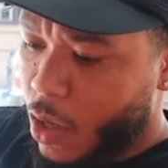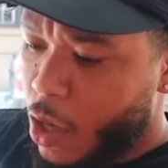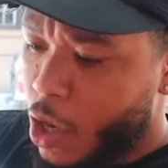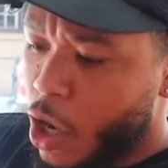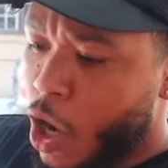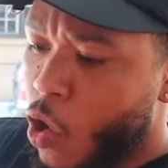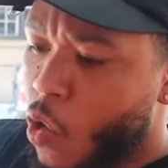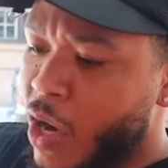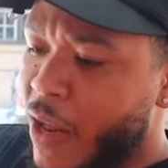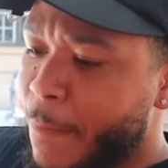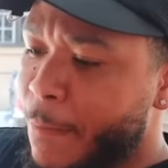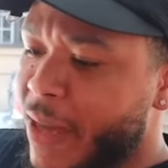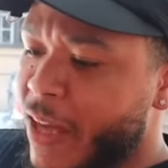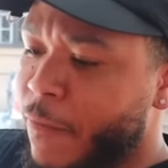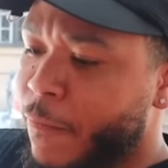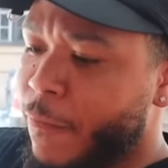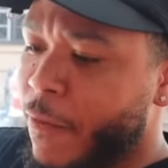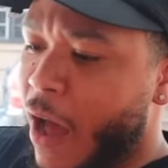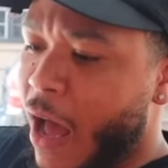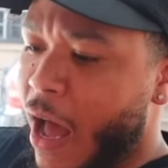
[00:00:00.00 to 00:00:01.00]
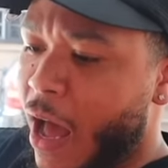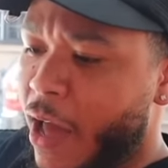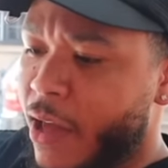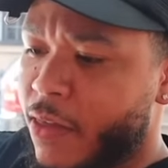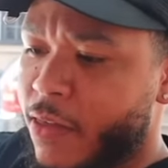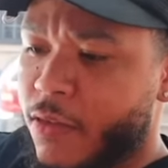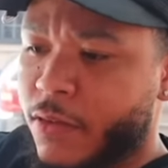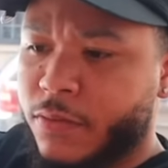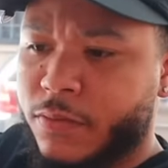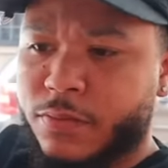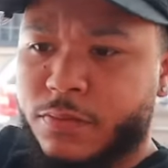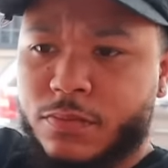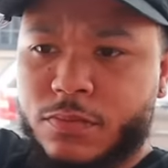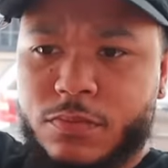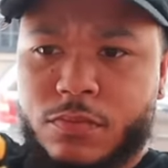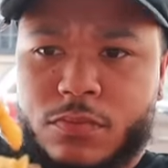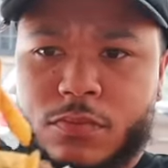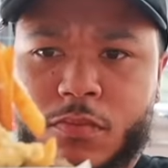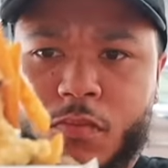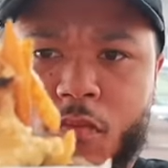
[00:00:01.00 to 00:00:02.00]
Loaded beef fries.
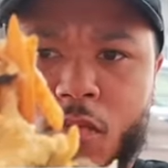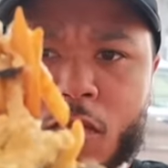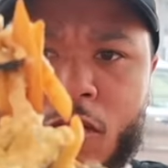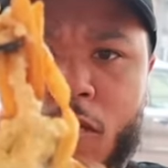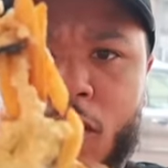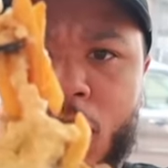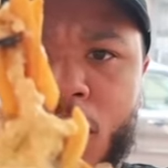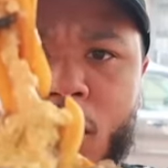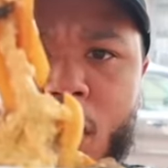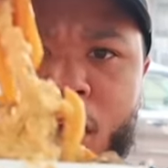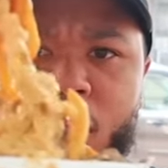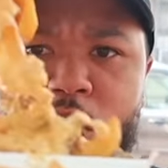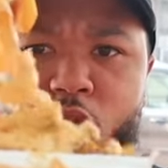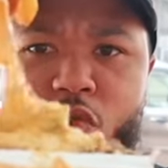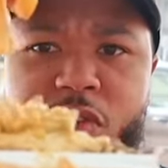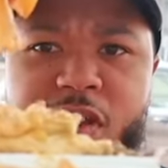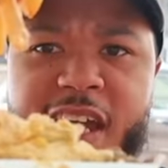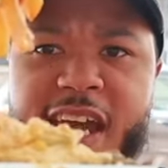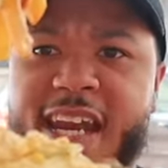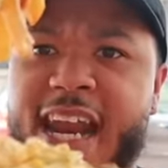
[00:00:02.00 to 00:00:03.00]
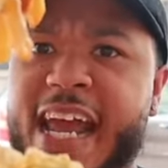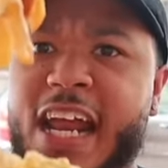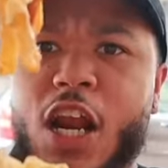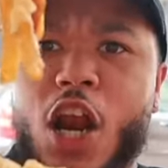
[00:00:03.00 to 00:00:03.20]
You see, and they